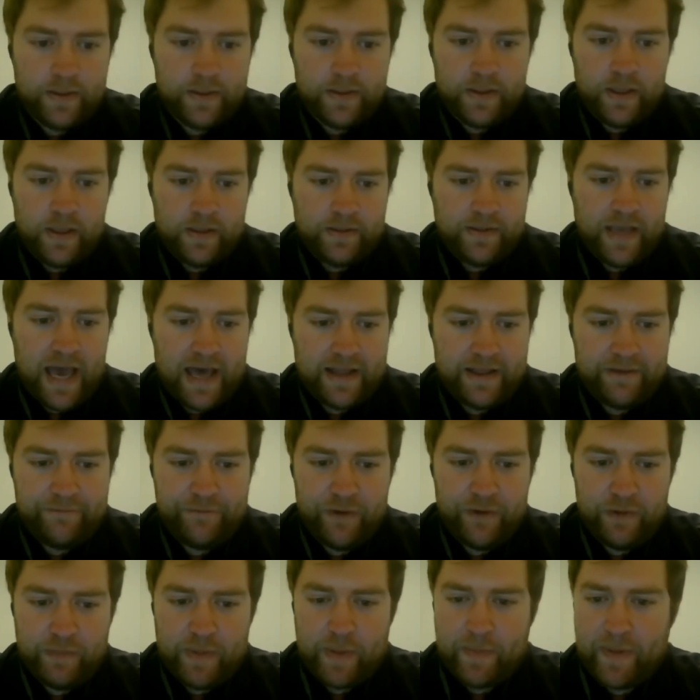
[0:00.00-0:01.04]
Yeah, they
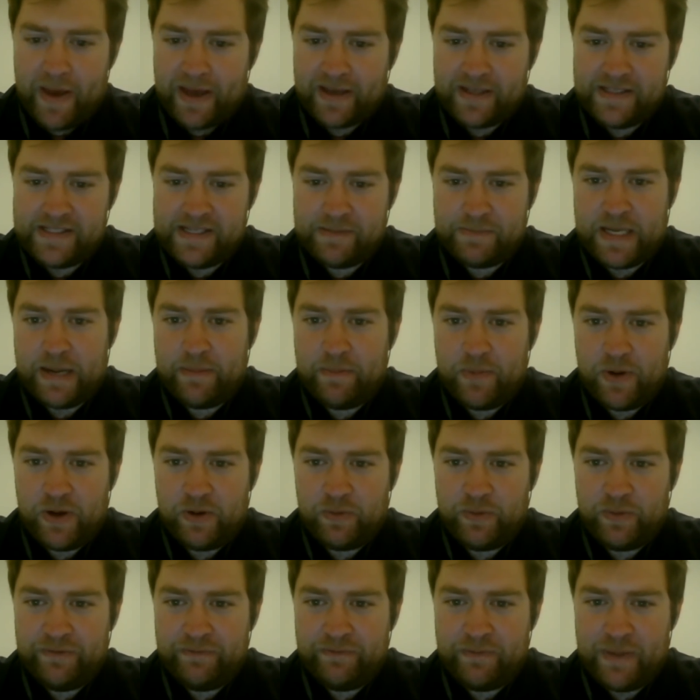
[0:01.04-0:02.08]
filmed it back in September,
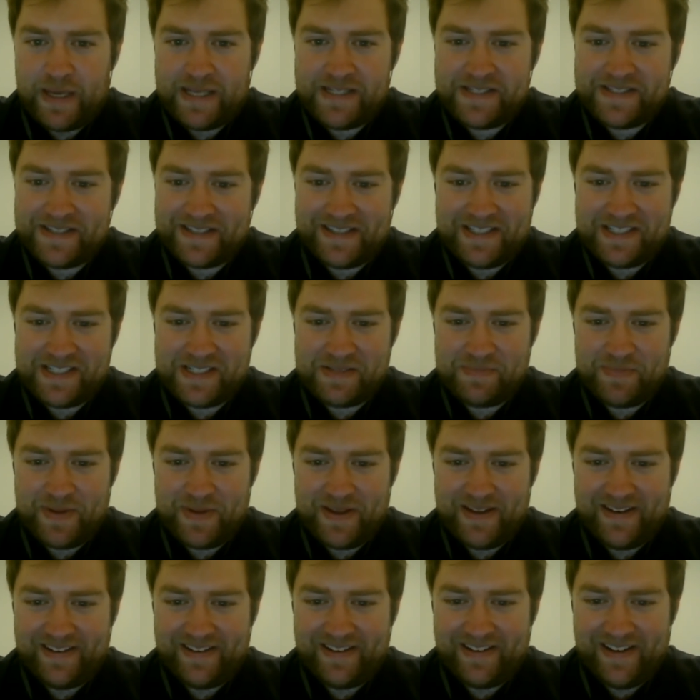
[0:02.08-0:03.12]
and we've basically just
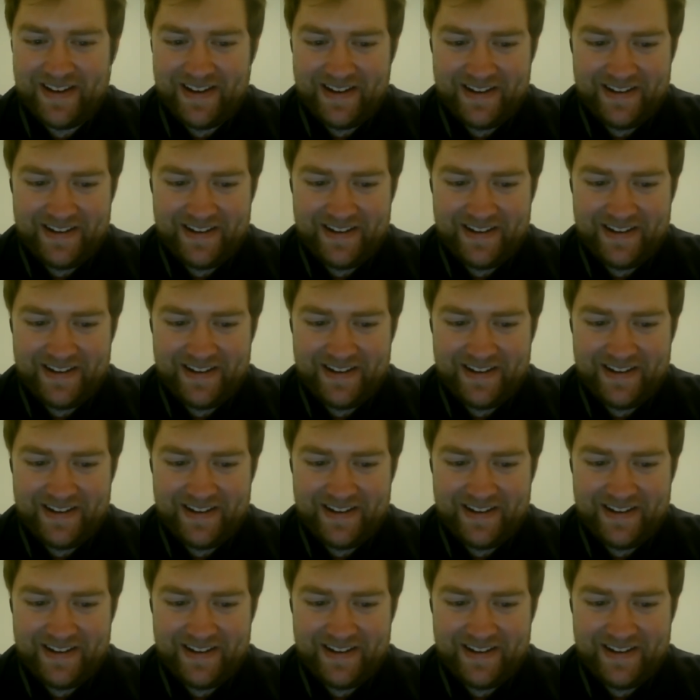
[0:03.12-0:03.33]
been